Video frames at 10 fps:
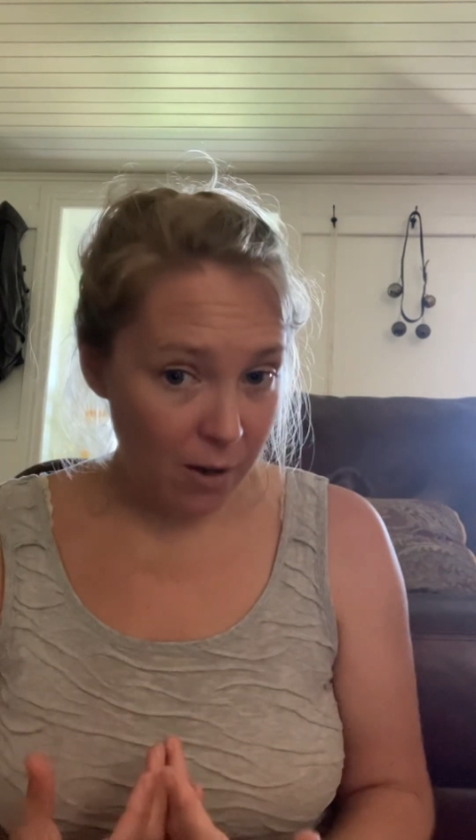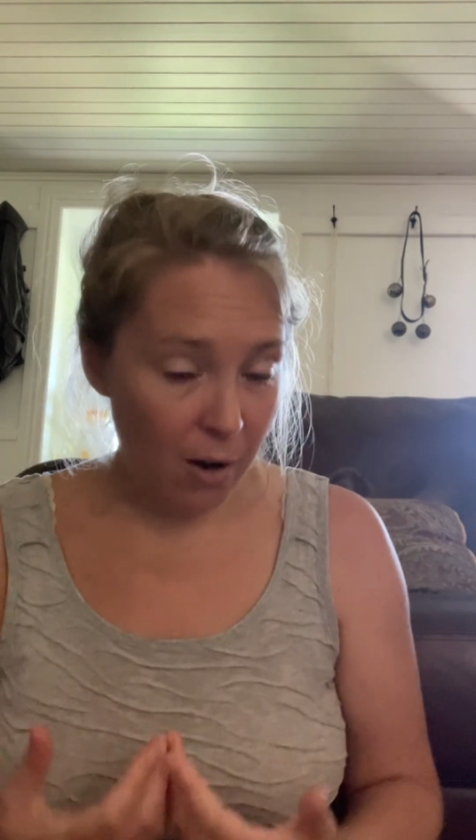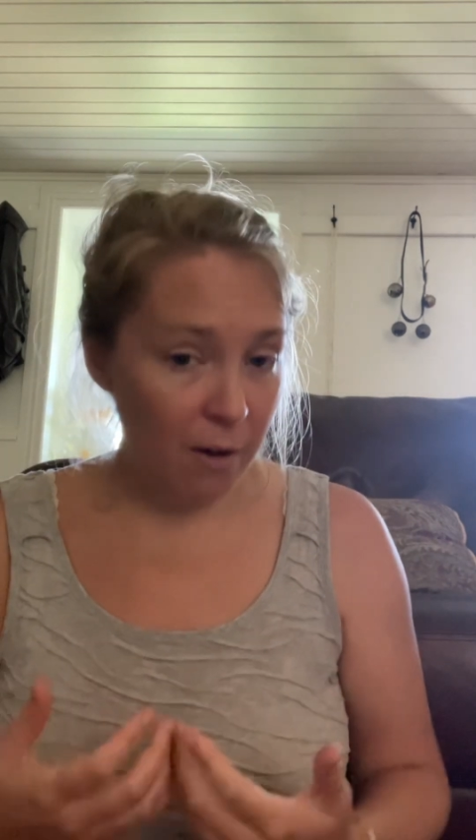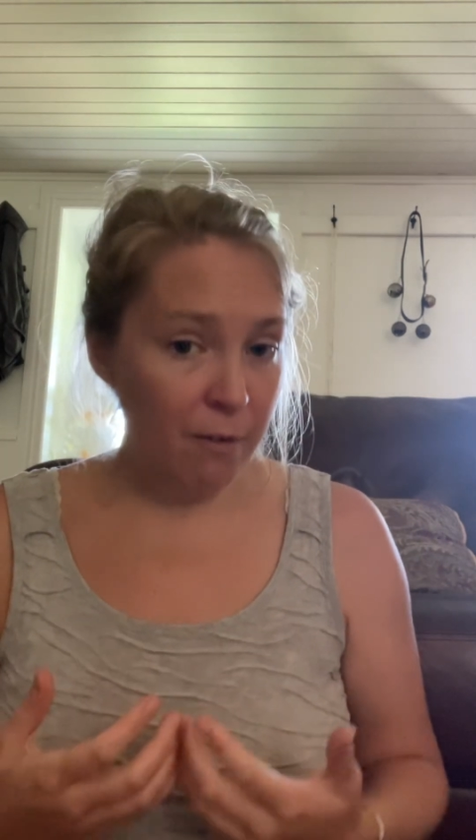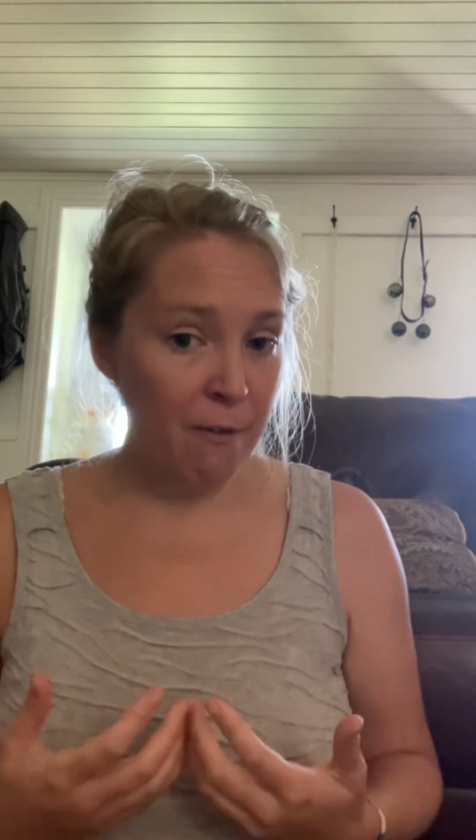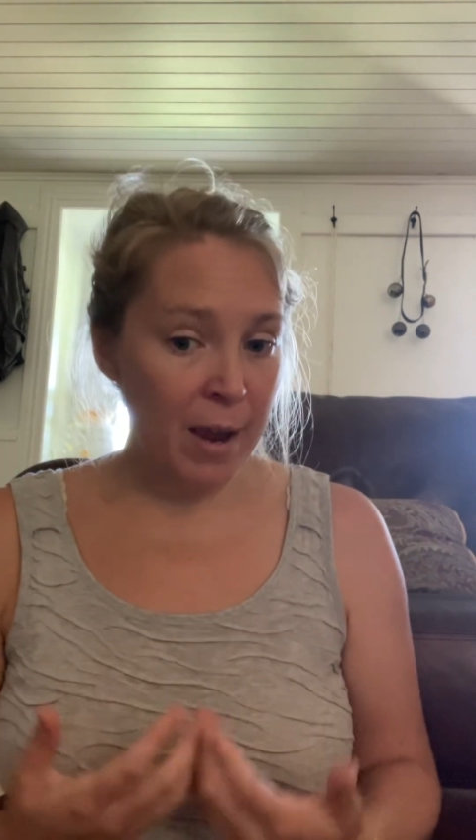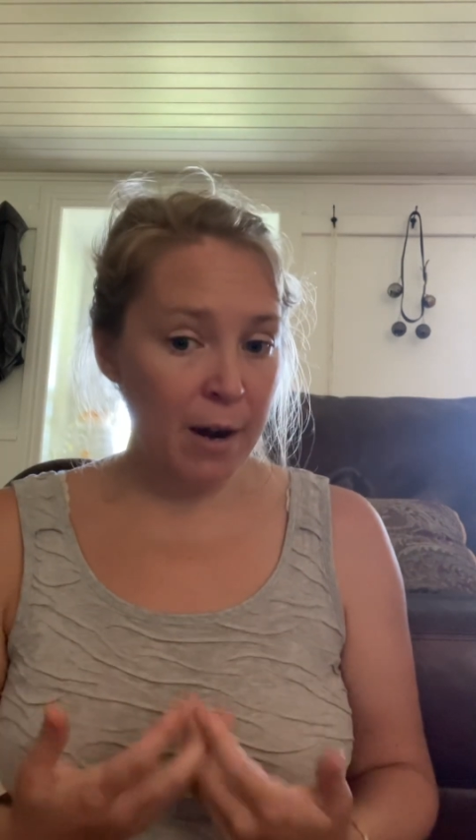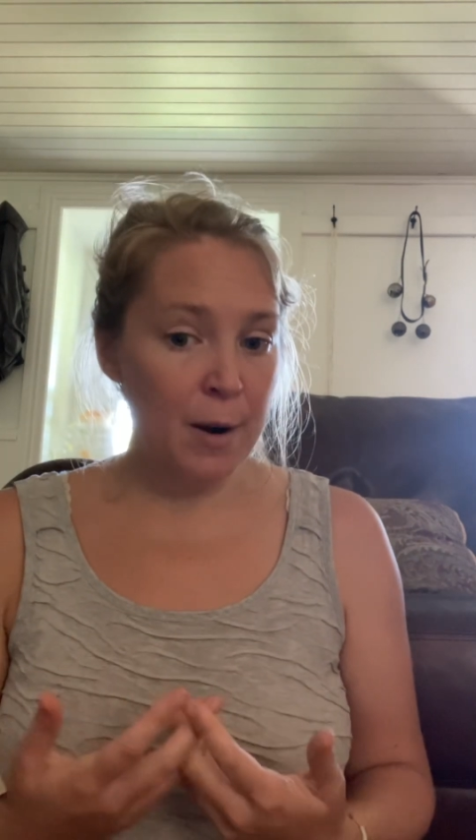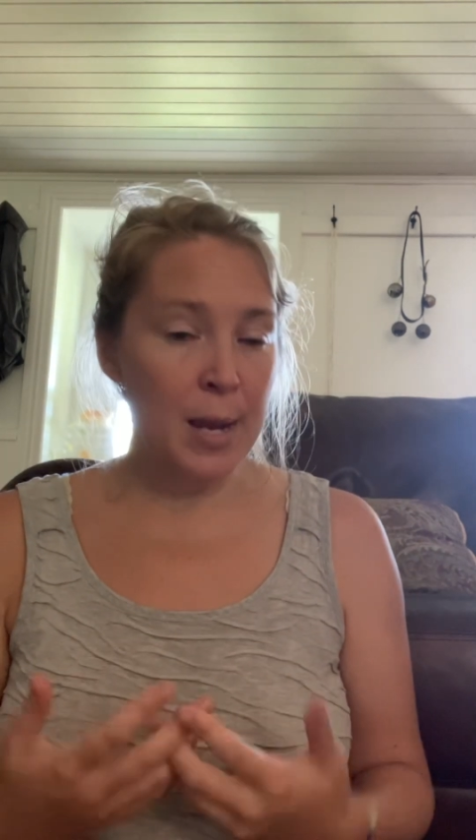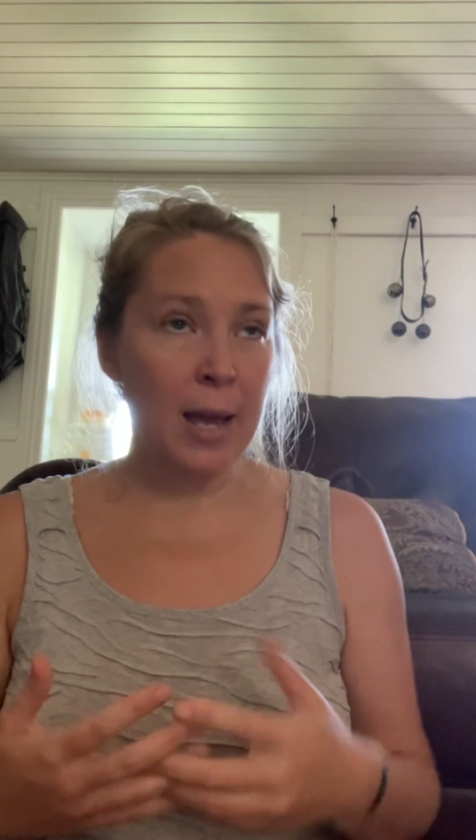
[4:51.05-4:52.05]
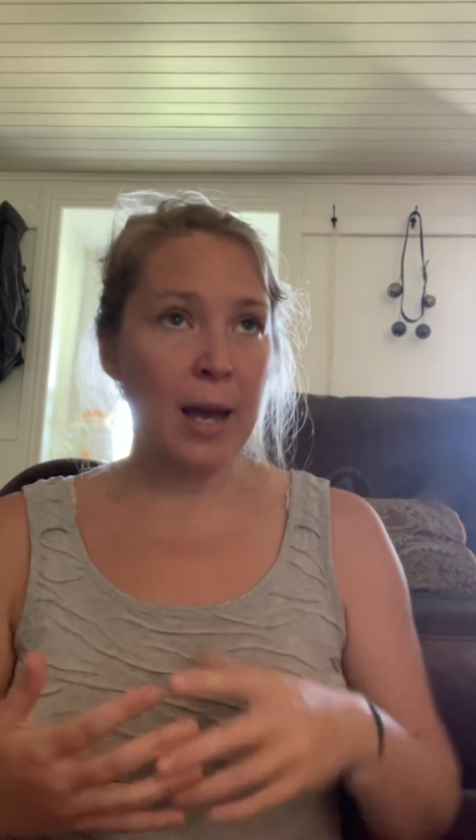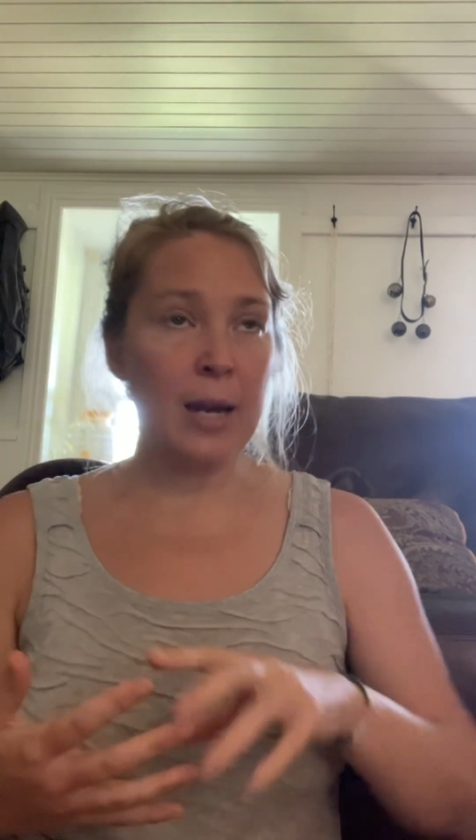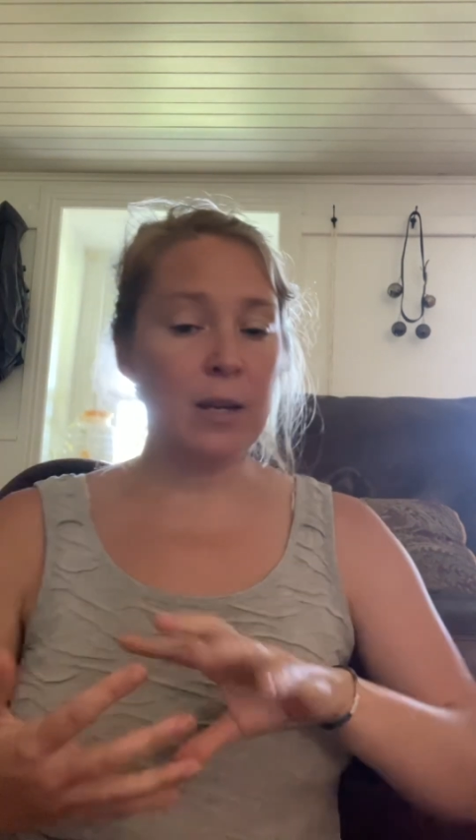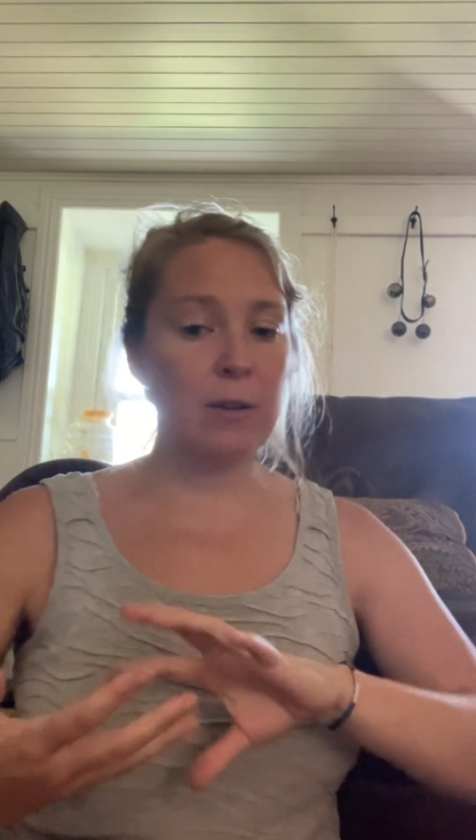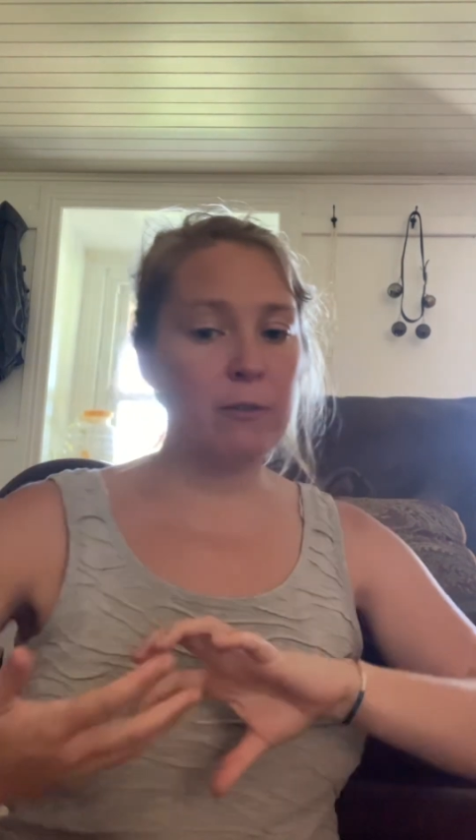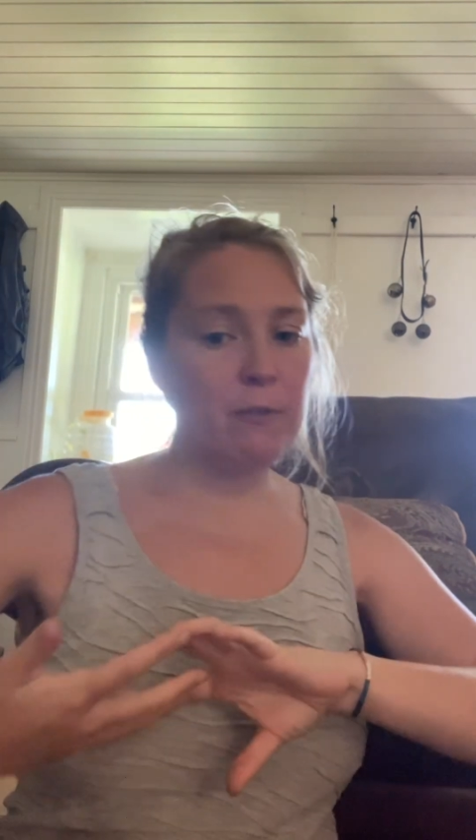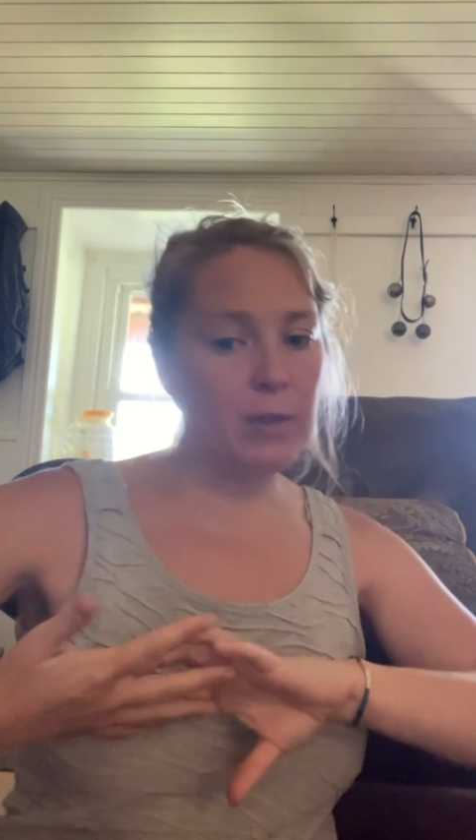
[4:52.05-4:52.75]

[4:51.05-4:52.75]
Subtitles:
are very kind of